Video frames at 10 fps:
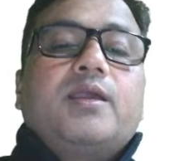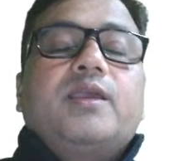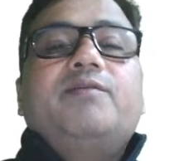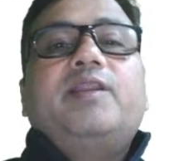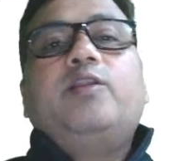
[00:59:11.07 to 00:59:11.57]

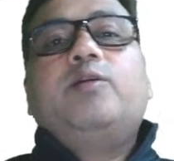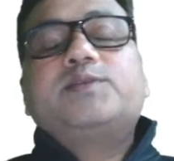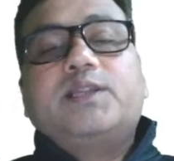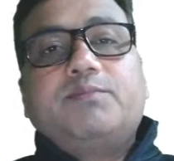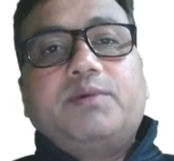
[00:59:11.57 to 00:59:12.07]
given in
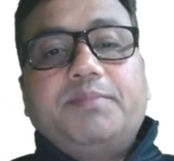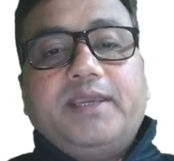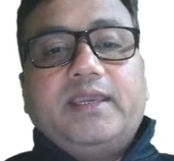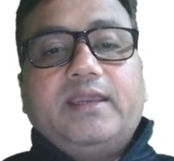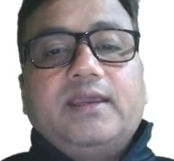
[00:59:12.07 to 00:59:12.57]
option number
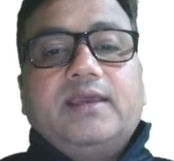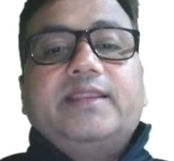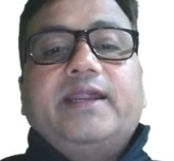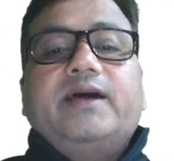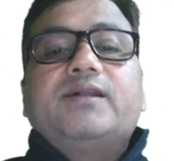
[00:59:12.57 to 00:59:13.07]
B,
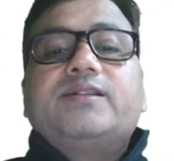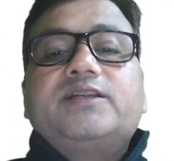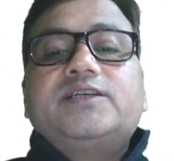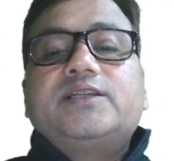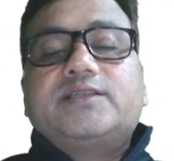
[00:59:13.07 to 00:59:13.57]
that
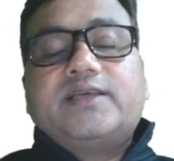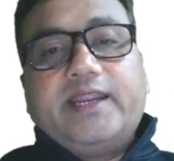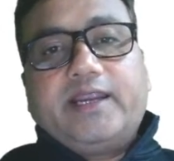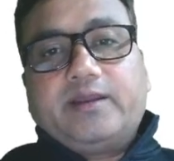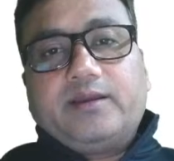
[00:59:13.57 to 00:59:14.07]
assertion is
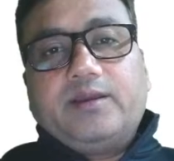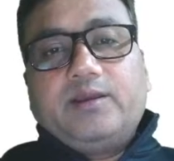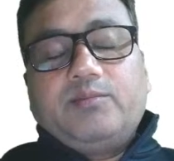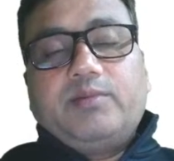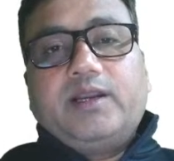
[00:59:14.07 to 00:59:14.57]
correct
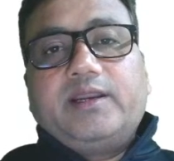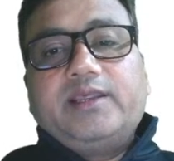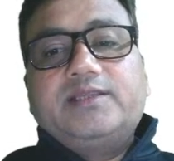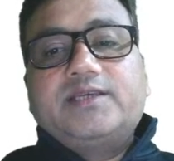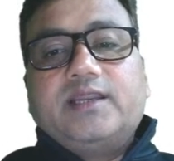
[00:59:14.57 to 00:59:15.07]
but
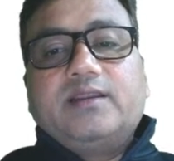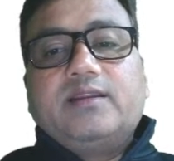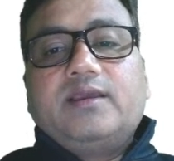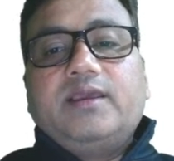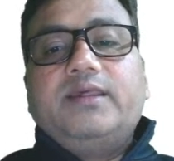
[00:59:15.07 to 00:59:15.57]
reason
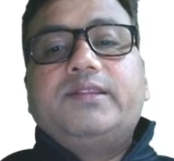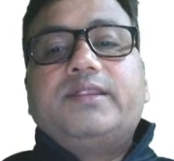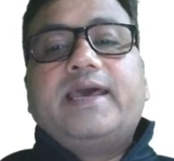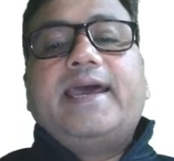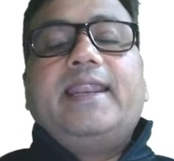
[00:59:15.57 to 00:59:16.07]
is
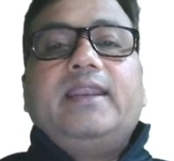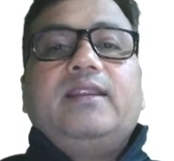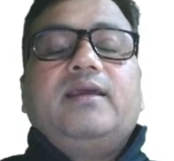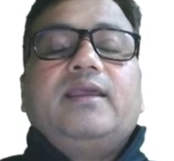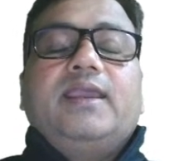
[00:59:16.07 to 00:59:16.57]
an
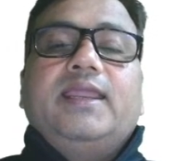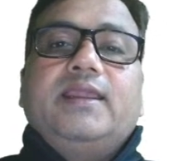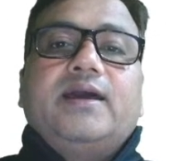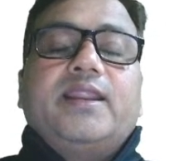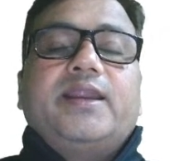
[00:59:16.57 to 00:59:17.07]

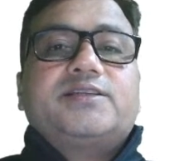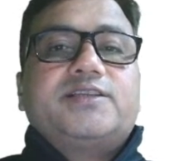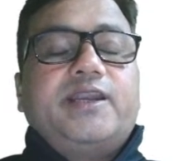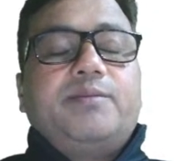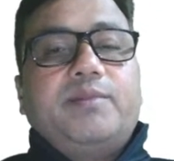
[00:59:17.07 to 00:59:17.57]
incorrect
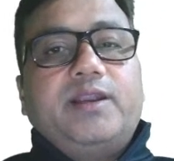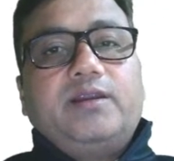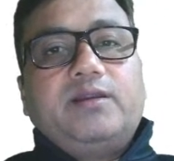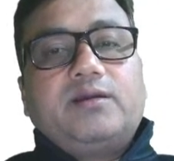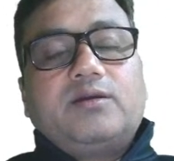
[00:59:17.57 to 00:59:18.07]

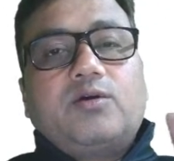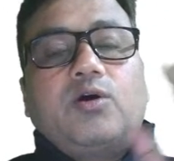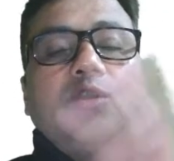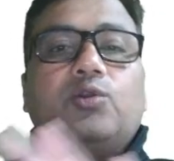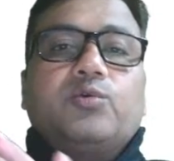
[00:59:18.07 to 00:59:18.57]
statement
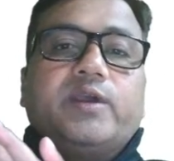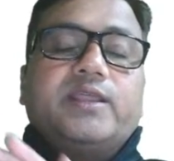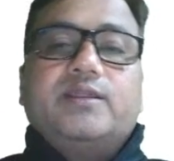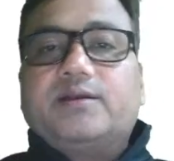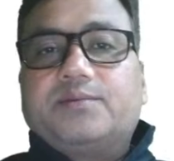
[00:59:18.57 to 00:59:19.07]

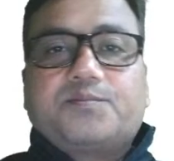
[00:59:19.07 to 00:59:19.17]
altogether.